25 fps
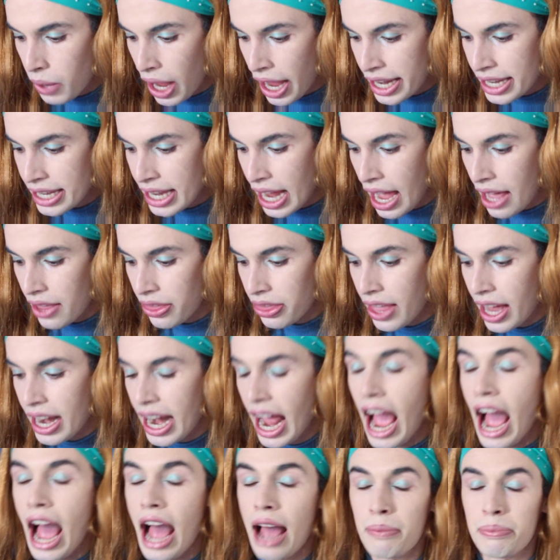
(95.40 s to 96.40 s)
death that
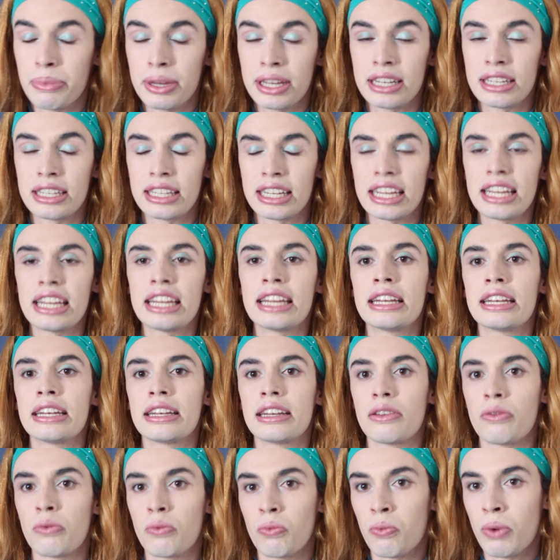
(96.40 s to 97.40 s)
happened
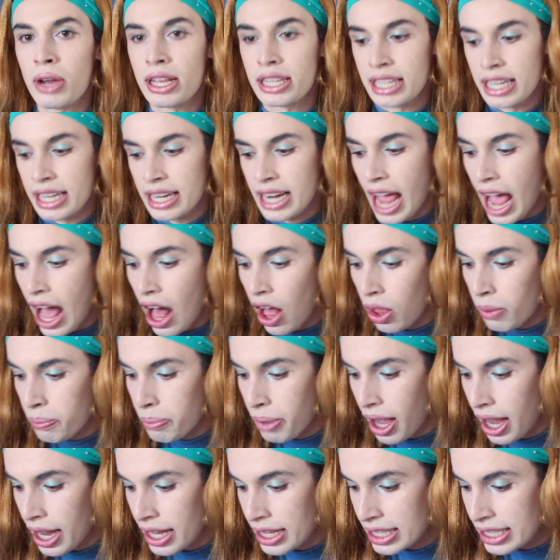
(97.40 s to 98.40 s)
was an
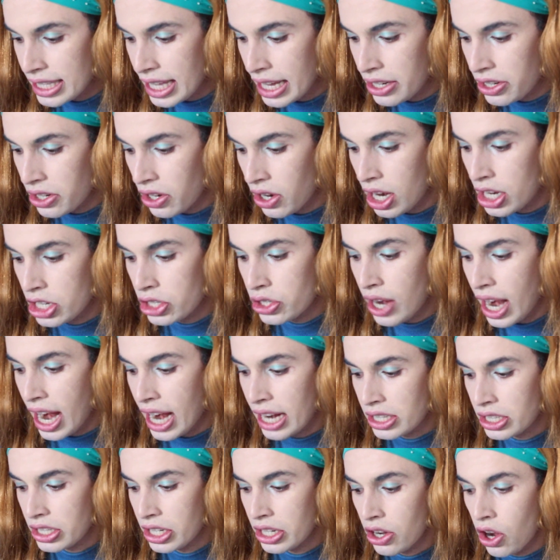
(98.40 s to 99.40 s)
Alpine Center
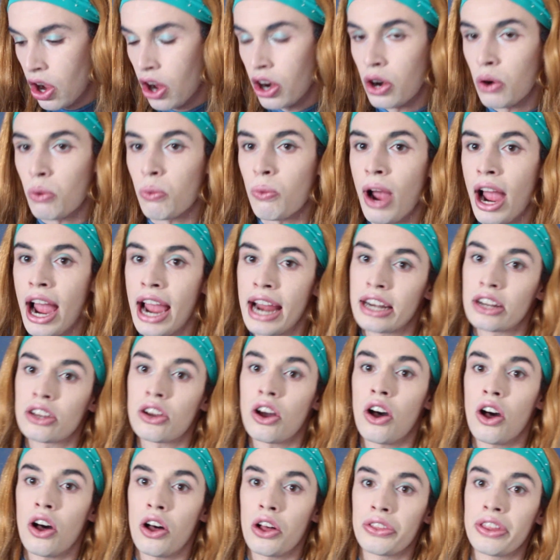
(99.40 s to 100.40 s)
attraction on a ride
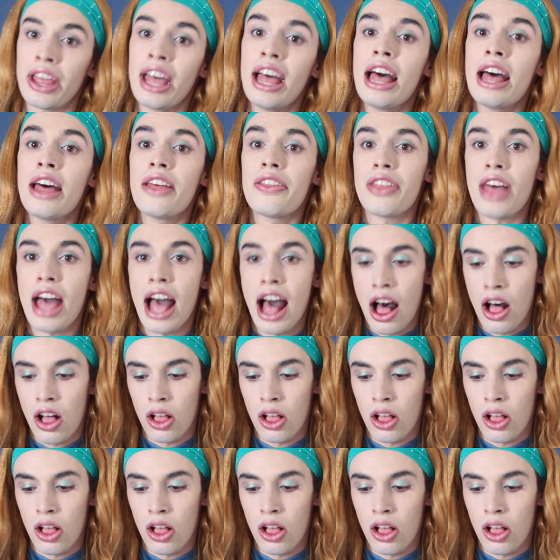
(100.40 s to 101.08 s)
called the